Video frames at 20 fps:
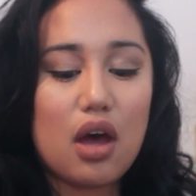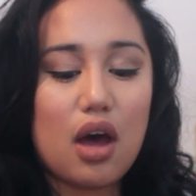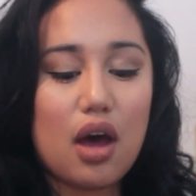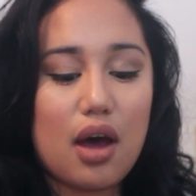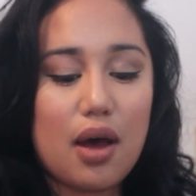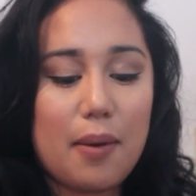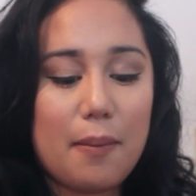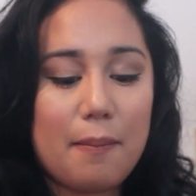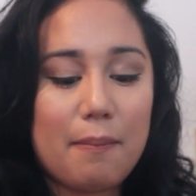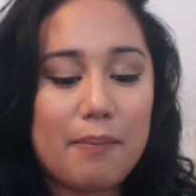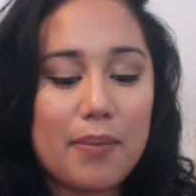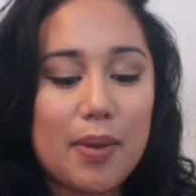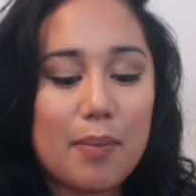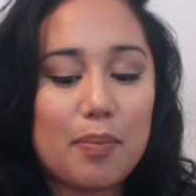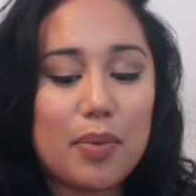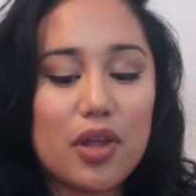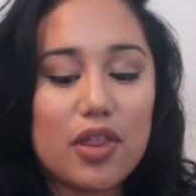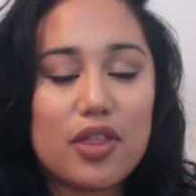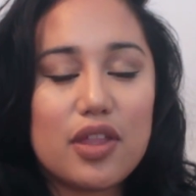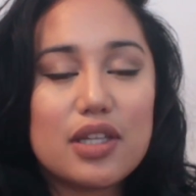
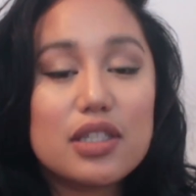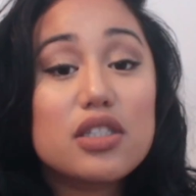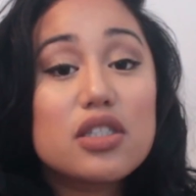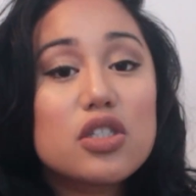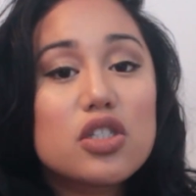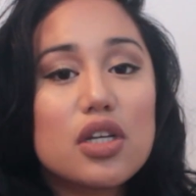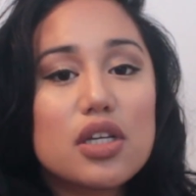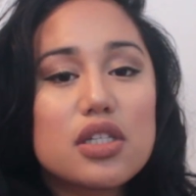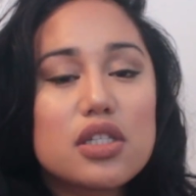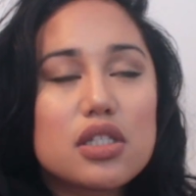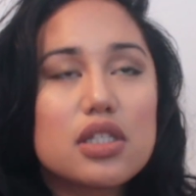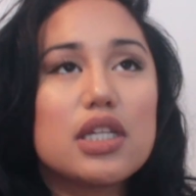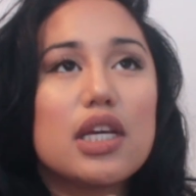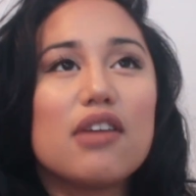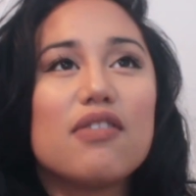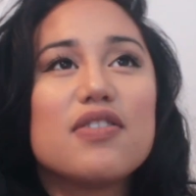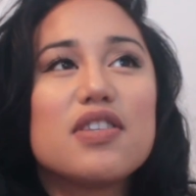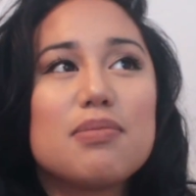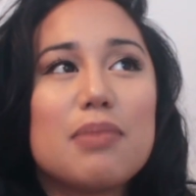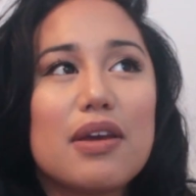but this just
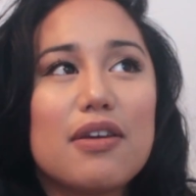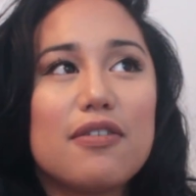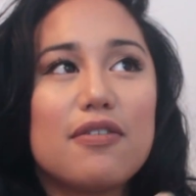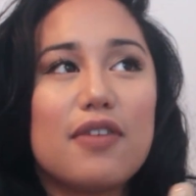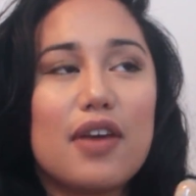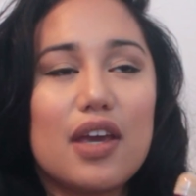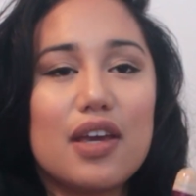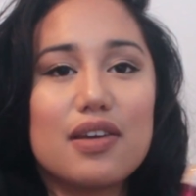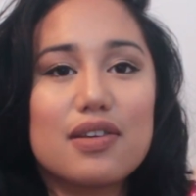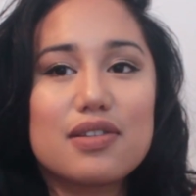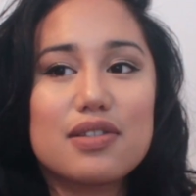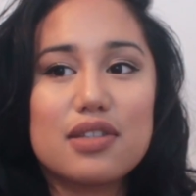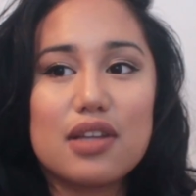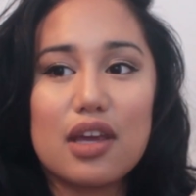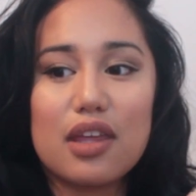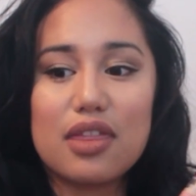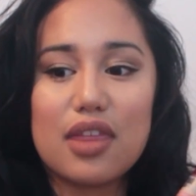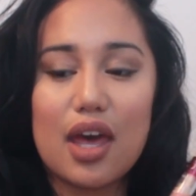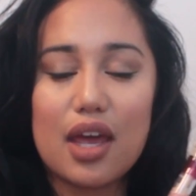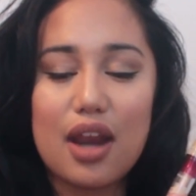gives my face
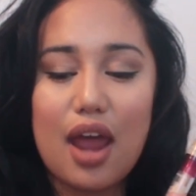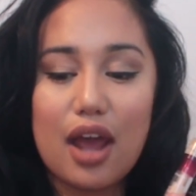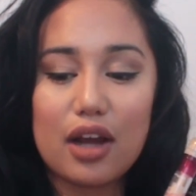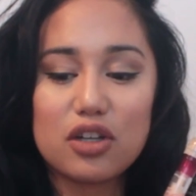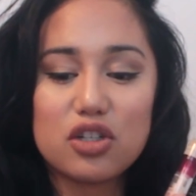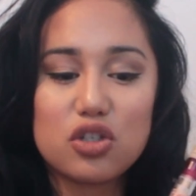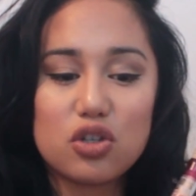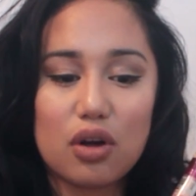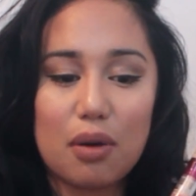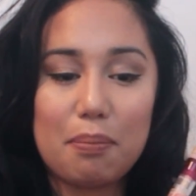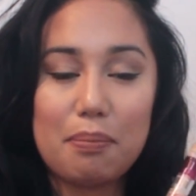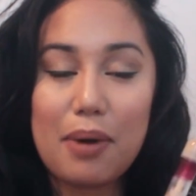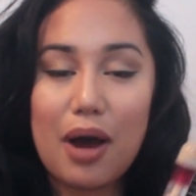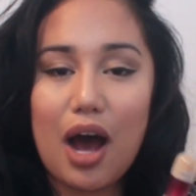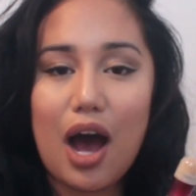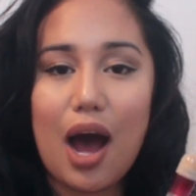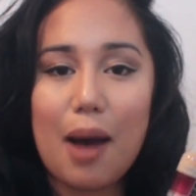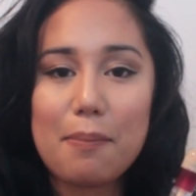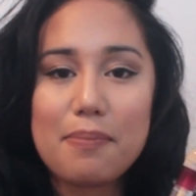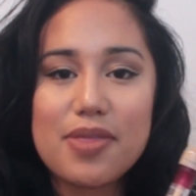like that extra
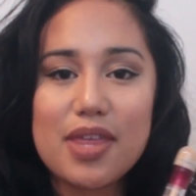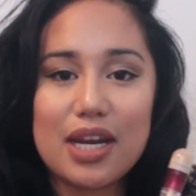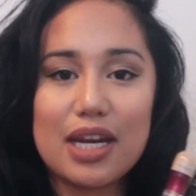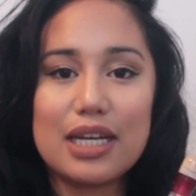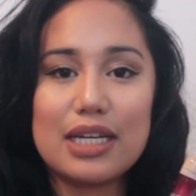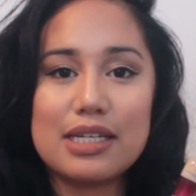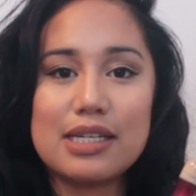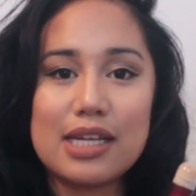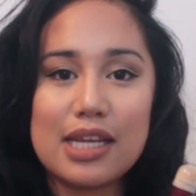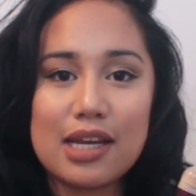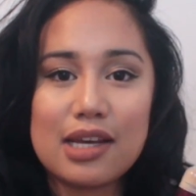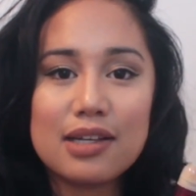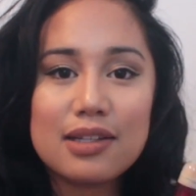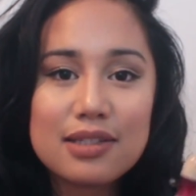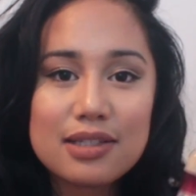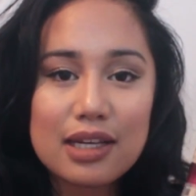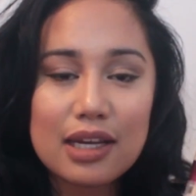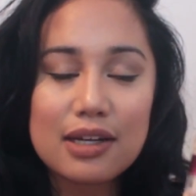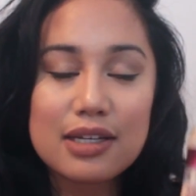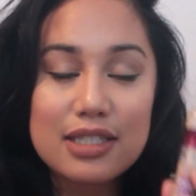pop that it
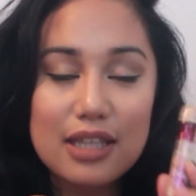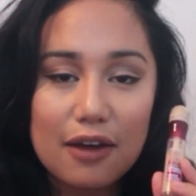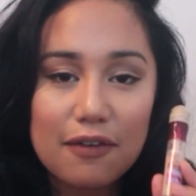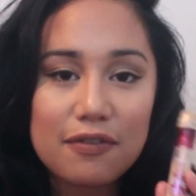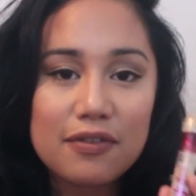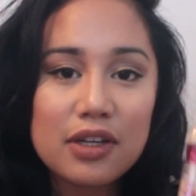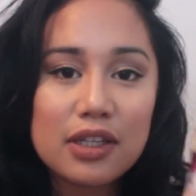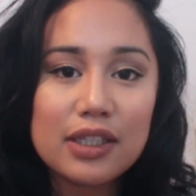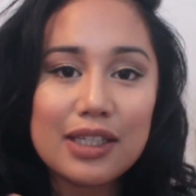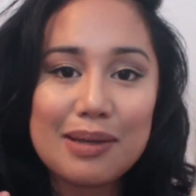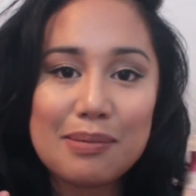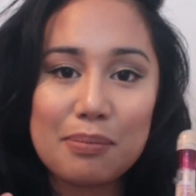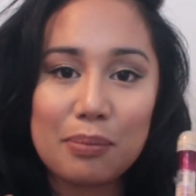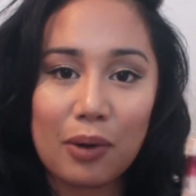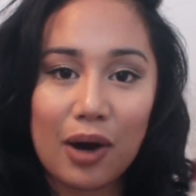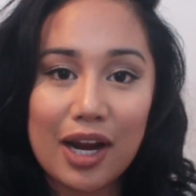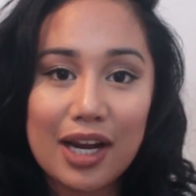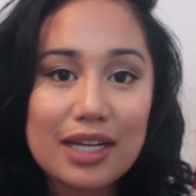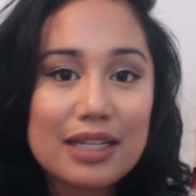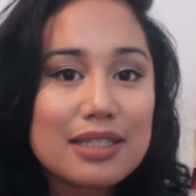needs. It definitely
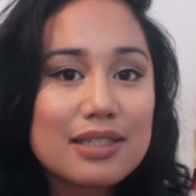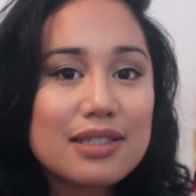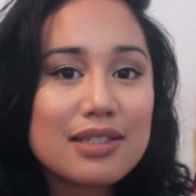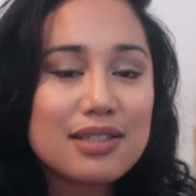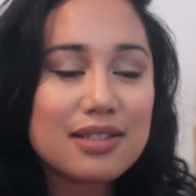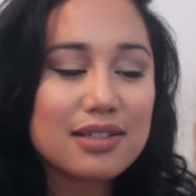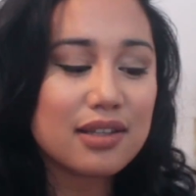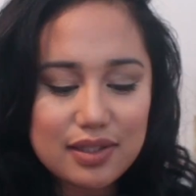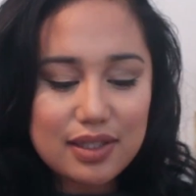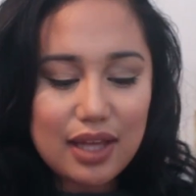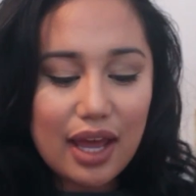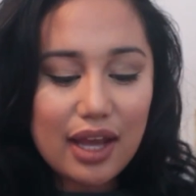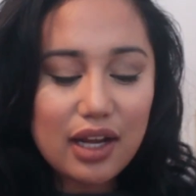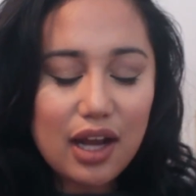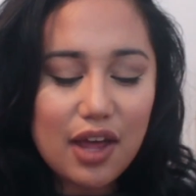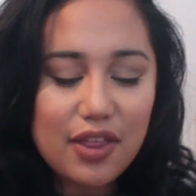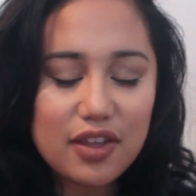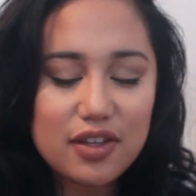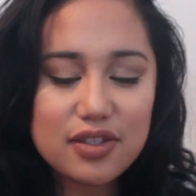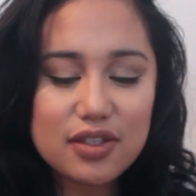brightens. I
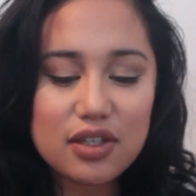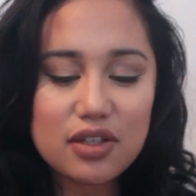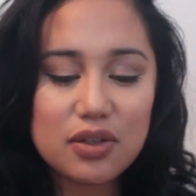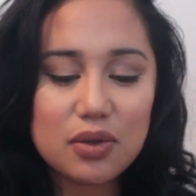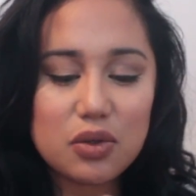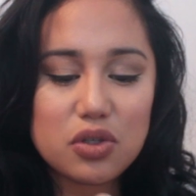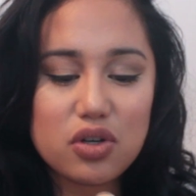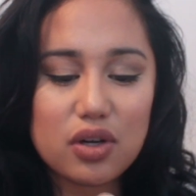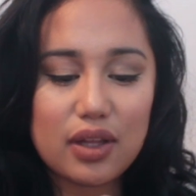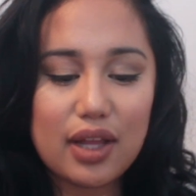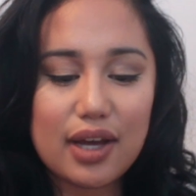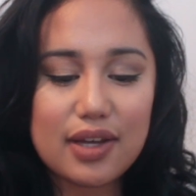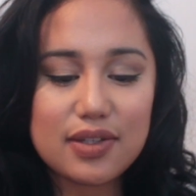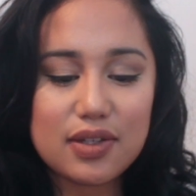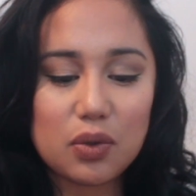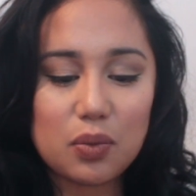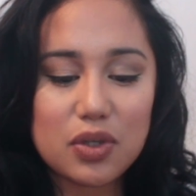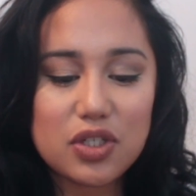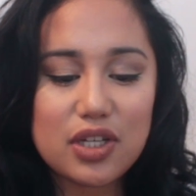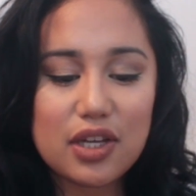got this in
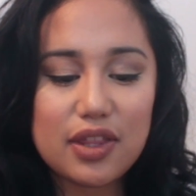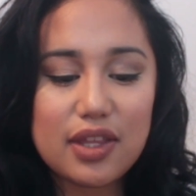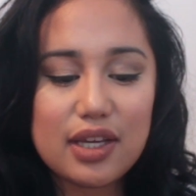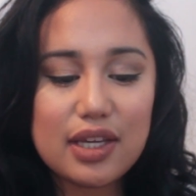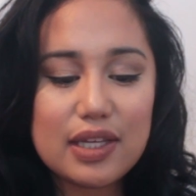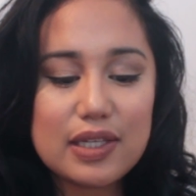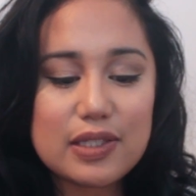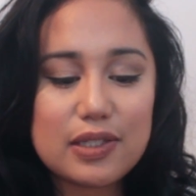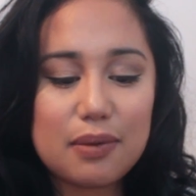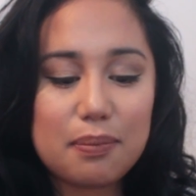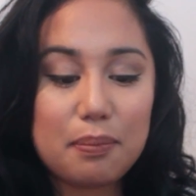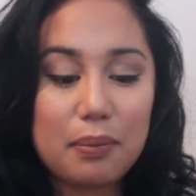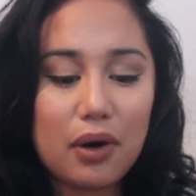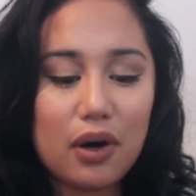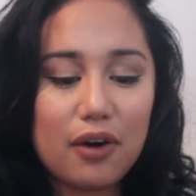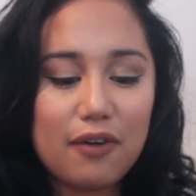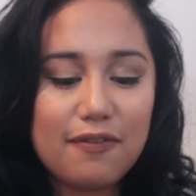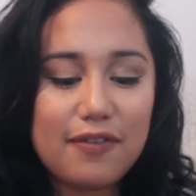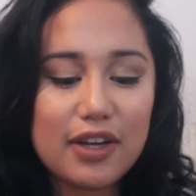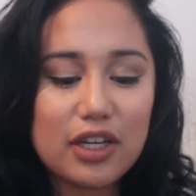neutralizer, which I think is the
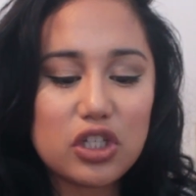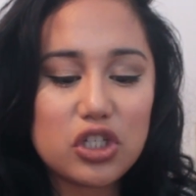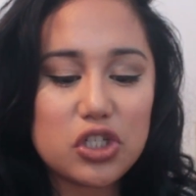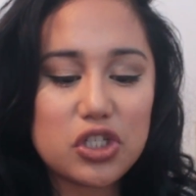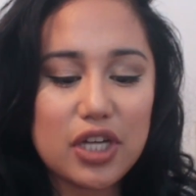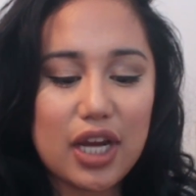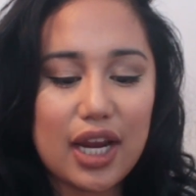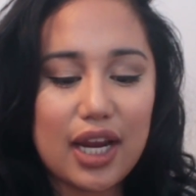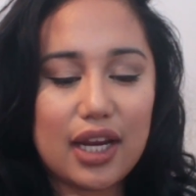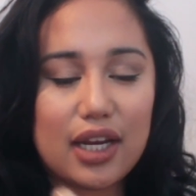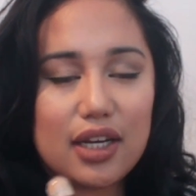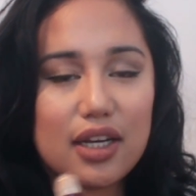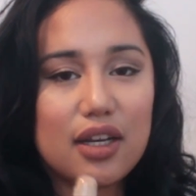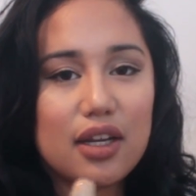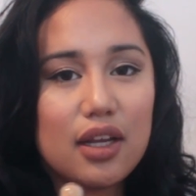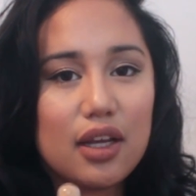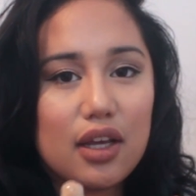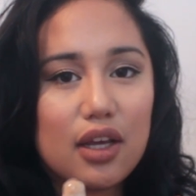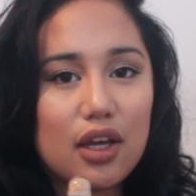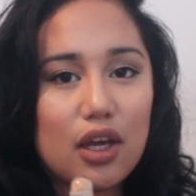perfect
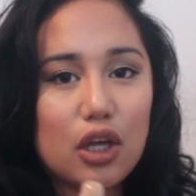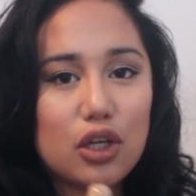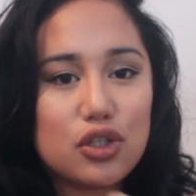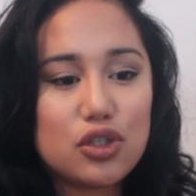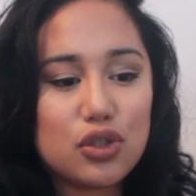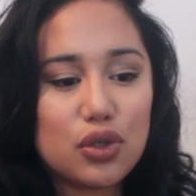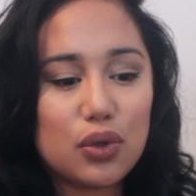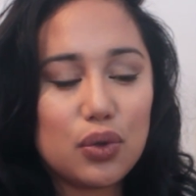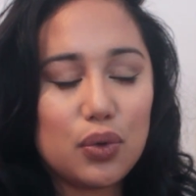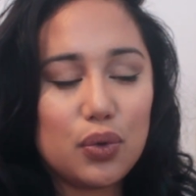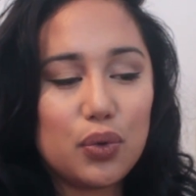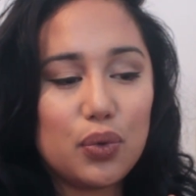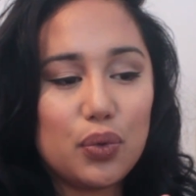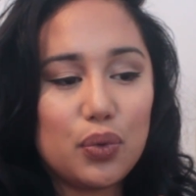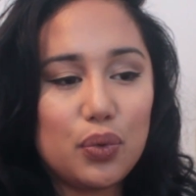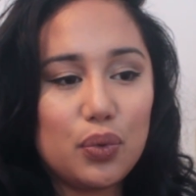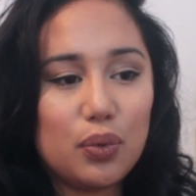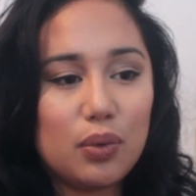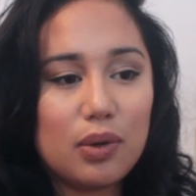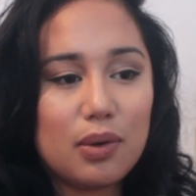shade
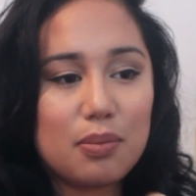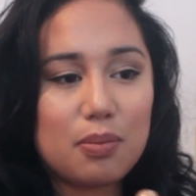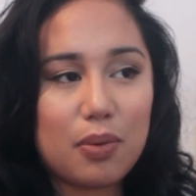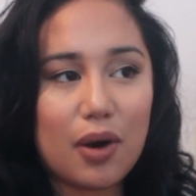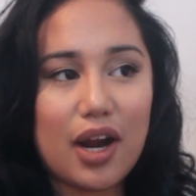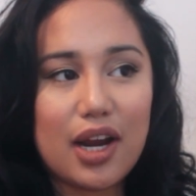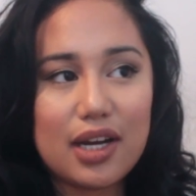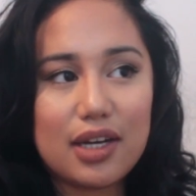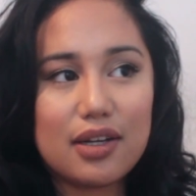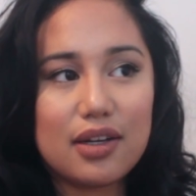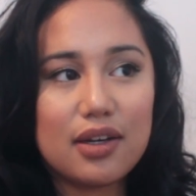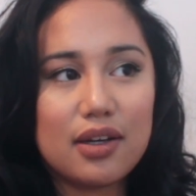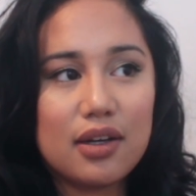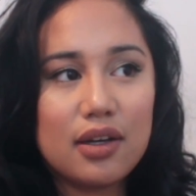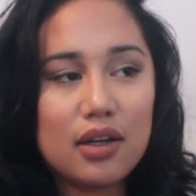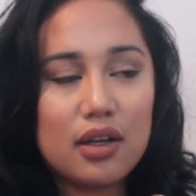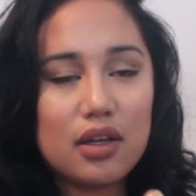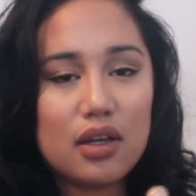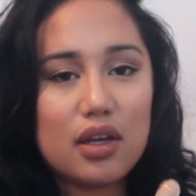to brighten.